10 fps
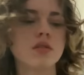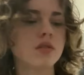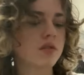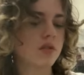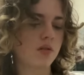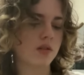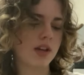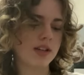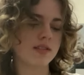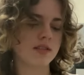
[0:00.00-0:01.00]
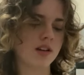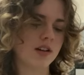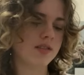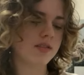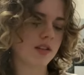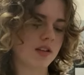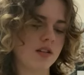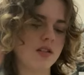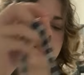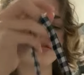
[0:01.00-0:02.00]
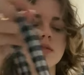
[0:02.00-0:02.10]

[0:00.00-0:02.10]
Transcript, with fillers: So that's nice and